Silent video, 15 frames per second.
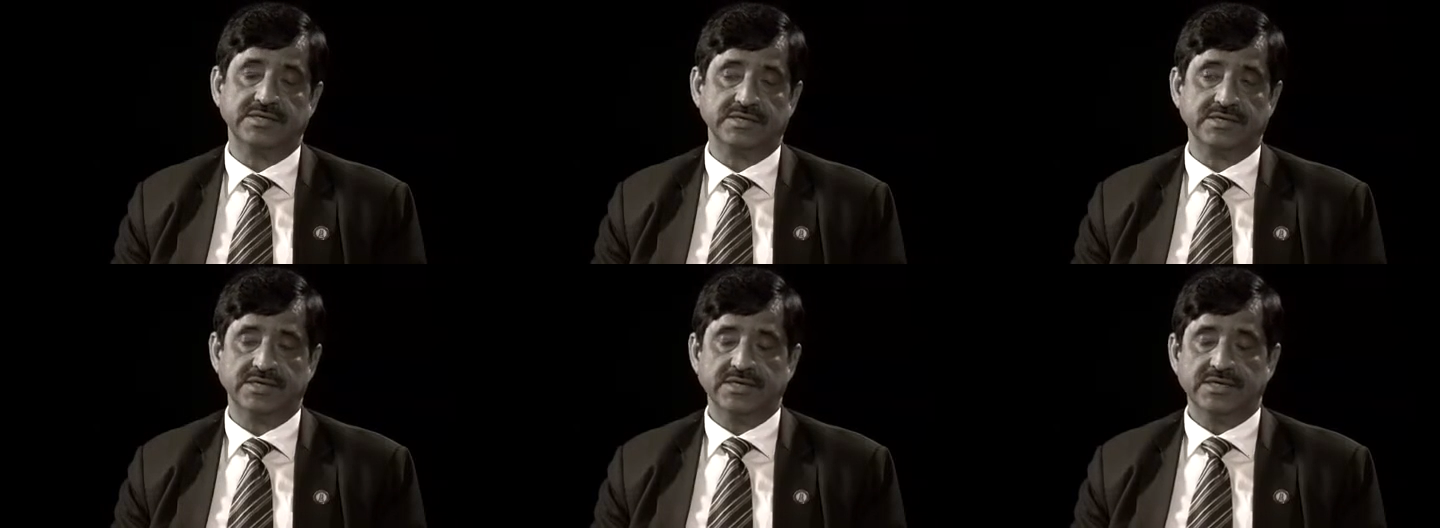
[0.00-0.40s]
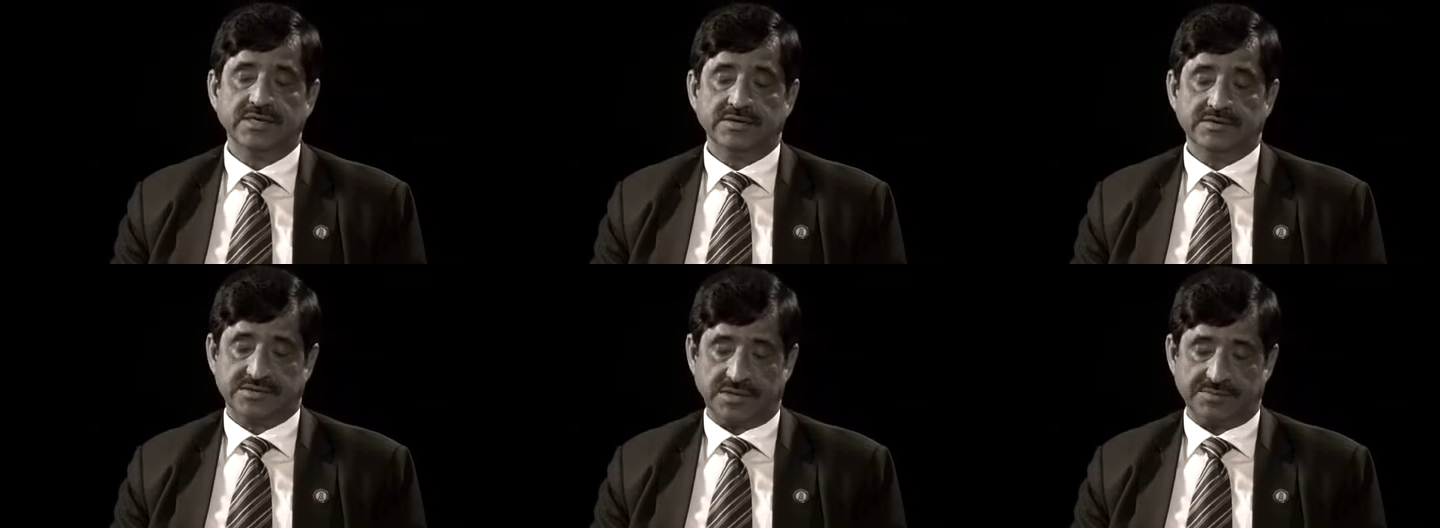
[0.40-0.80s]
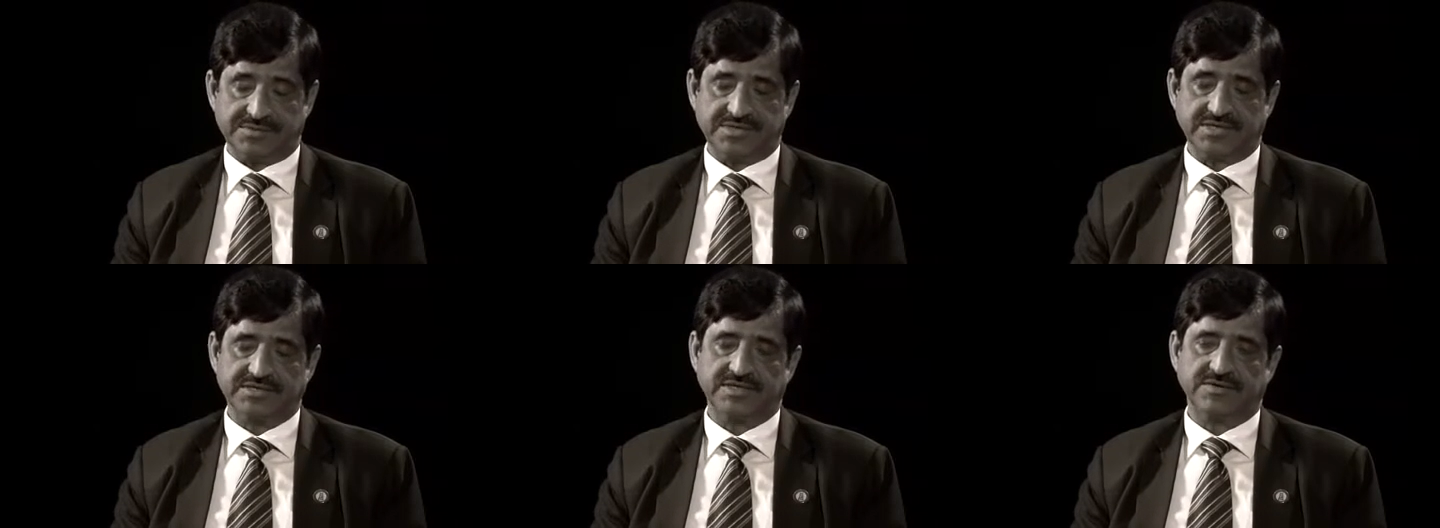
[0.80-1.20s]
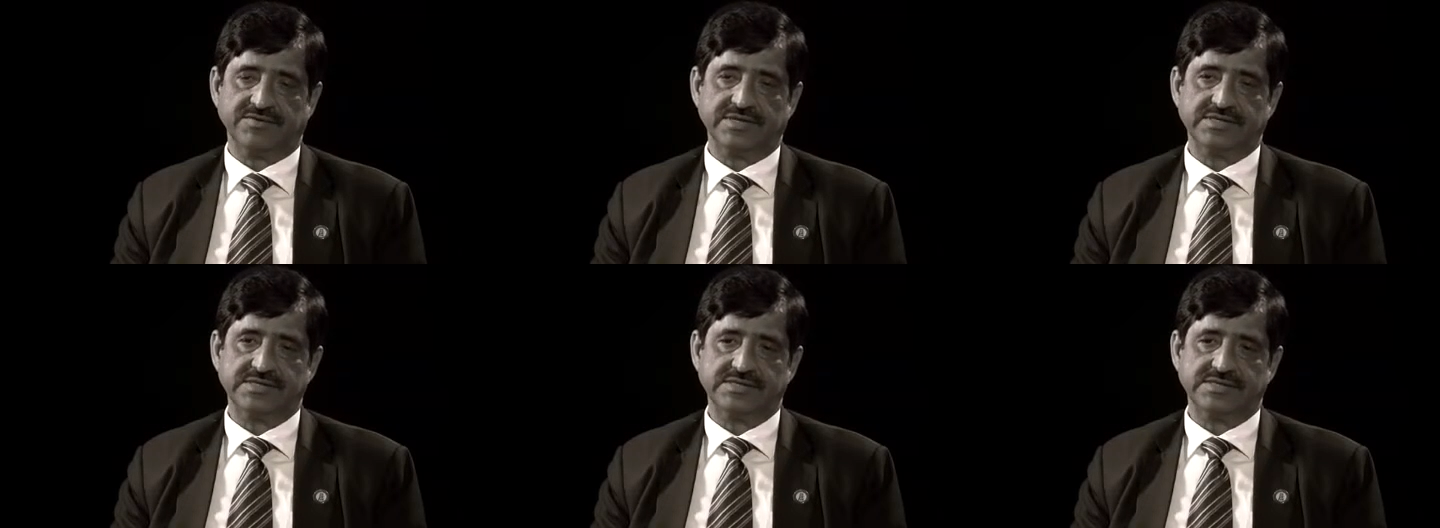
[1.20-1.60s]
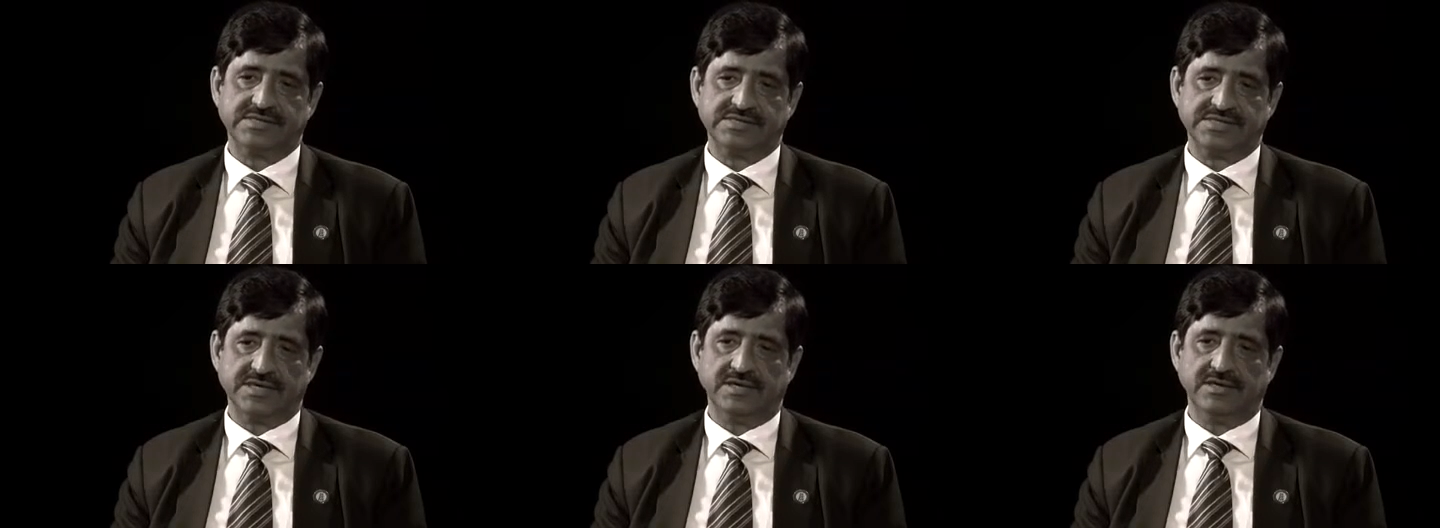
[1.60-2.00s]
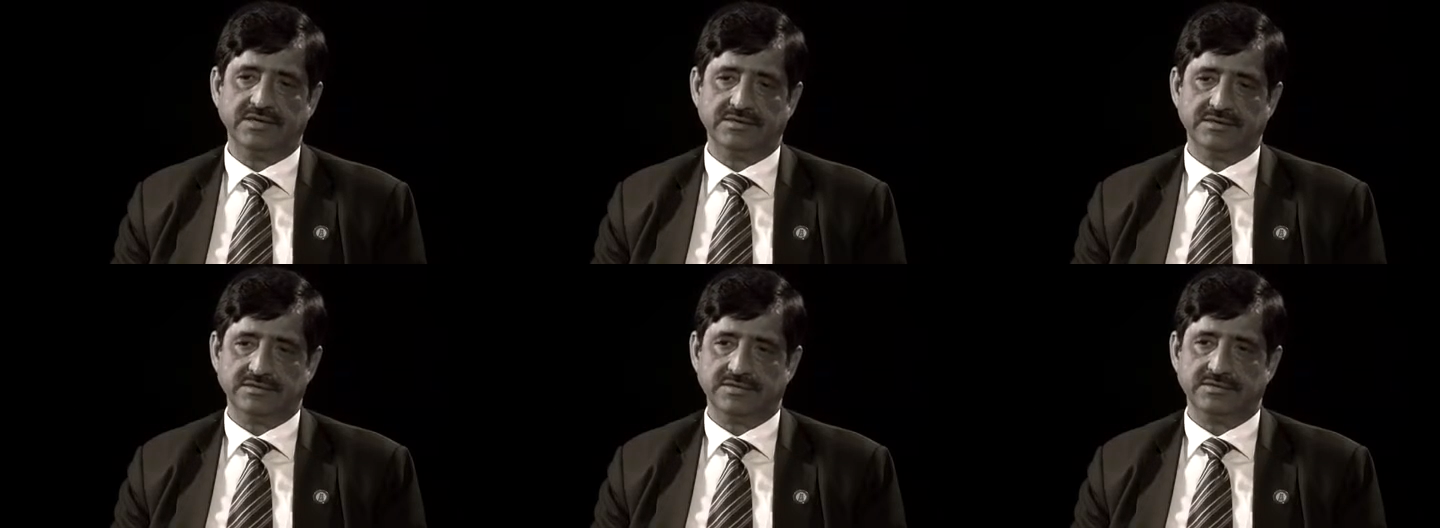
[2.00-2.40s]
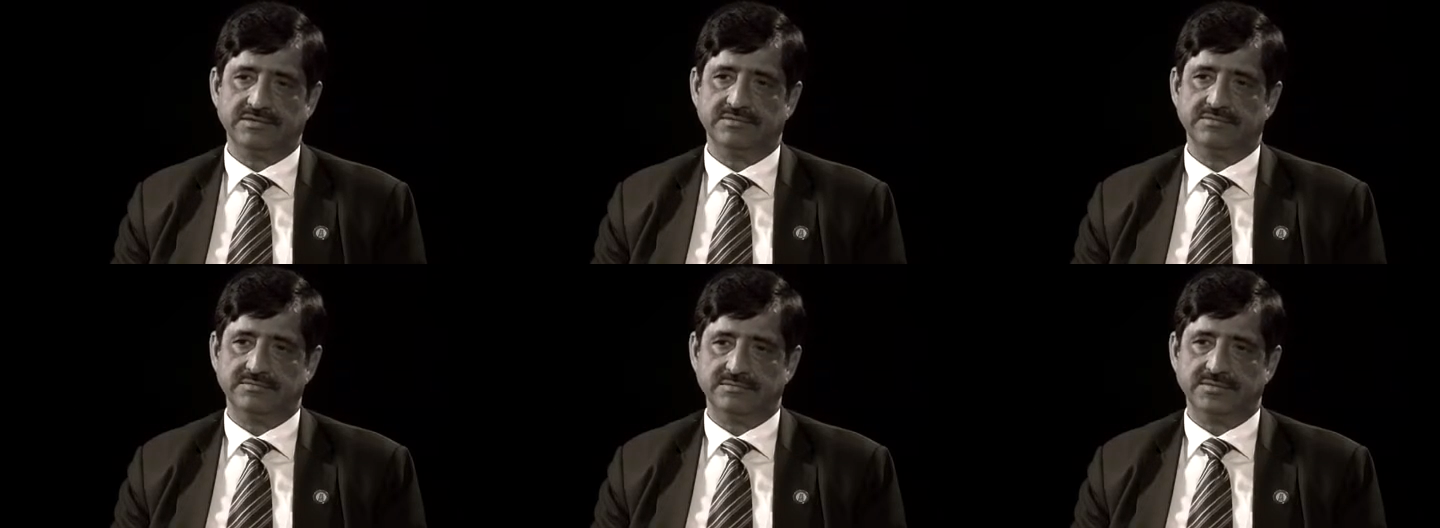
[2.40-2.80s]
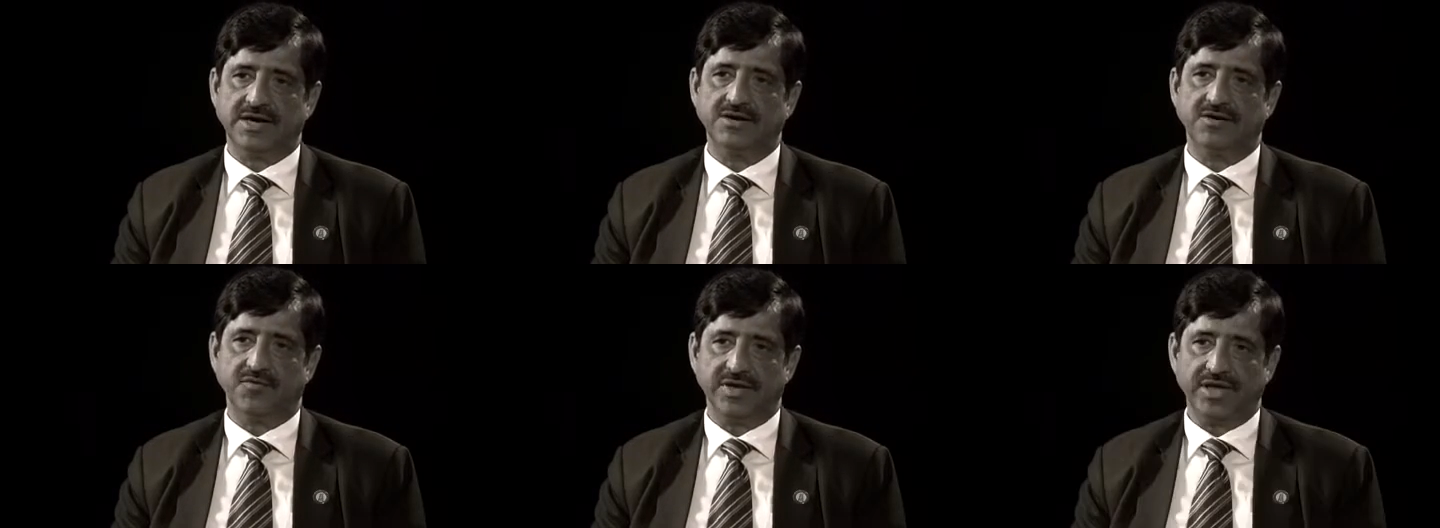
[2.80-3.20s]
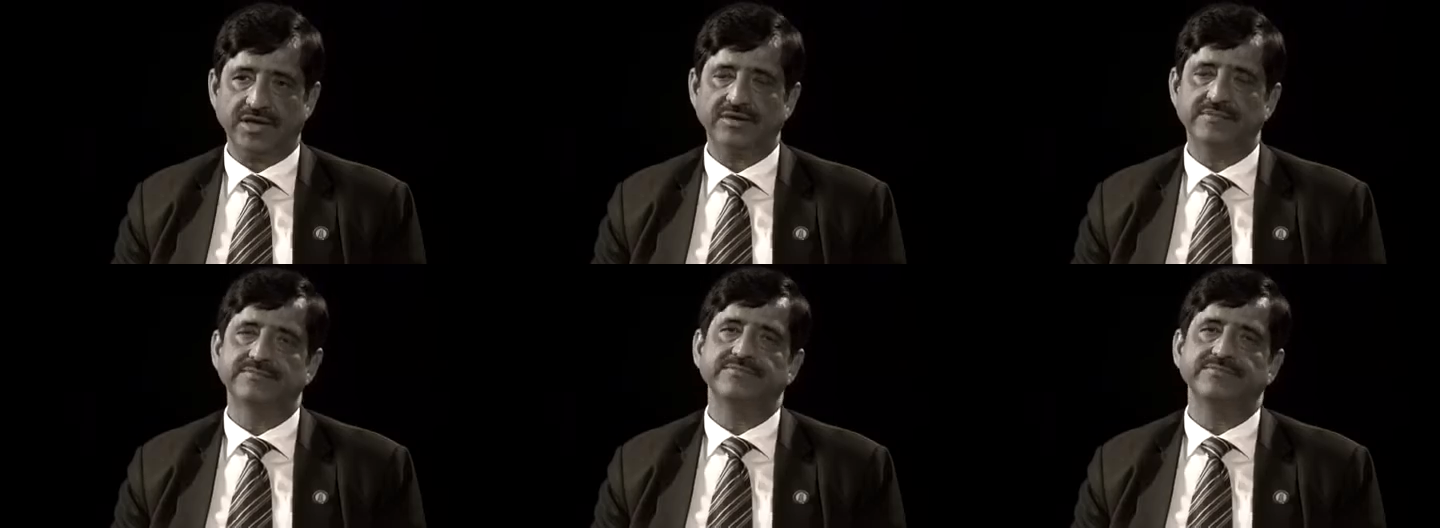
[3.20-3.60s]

The substructure was still uh, underway.